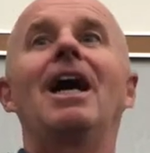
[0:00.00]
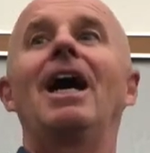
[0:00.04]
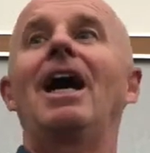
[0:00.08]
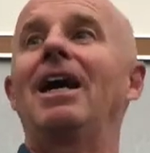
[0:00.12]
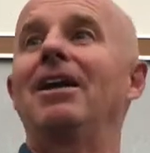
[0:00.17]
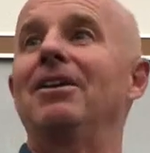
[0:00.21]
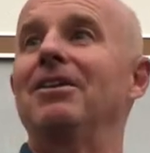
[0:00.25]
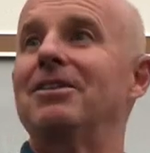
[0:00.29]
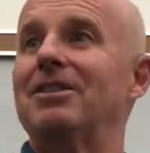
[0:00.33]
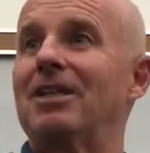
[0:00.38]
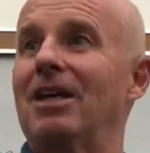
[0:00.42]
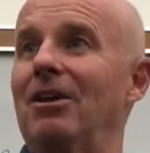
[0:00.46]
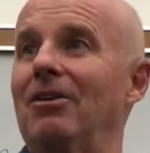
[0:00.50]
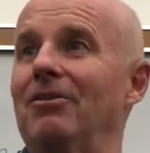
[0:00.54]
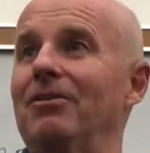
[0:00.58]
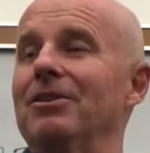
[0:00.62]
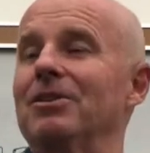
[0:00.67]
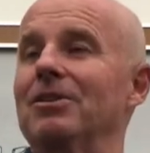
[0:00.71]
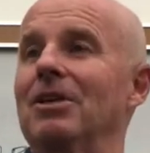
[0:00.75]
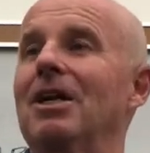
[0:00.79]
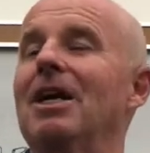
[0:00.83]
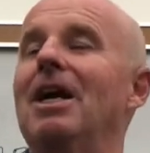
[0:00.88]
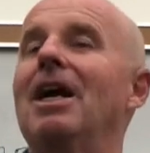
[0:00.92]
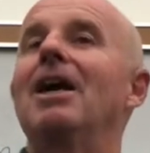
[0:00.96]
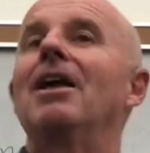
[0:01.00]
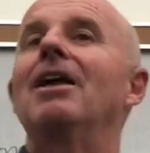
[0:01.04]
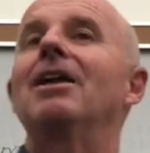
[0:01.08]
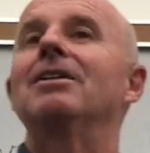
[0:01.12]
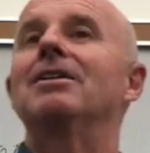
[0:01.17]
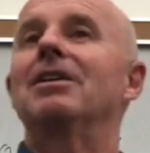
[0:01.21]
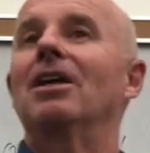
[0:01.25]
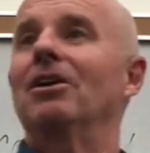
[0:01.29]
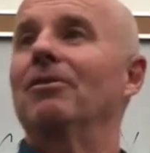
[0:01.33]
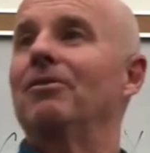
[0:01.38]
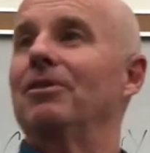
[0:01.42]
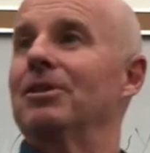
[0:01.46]
and
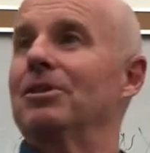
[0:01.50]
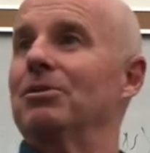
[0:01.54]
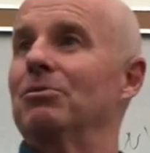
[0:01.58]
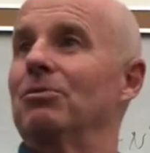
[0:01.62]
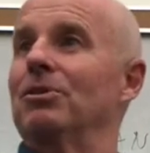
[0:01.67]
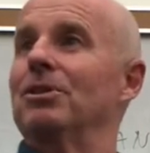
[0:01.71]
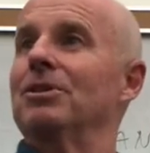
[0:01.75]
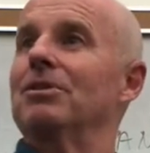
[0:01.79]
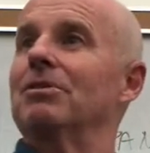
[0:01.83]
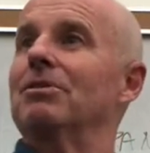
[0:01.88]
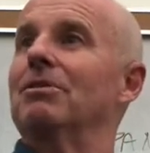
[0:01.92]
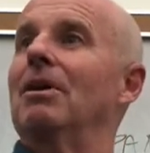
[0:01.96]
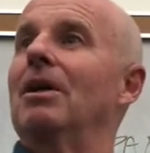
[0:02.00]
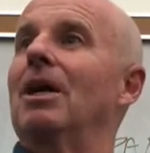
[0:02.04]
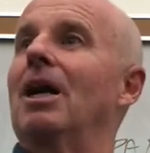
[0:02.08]
television was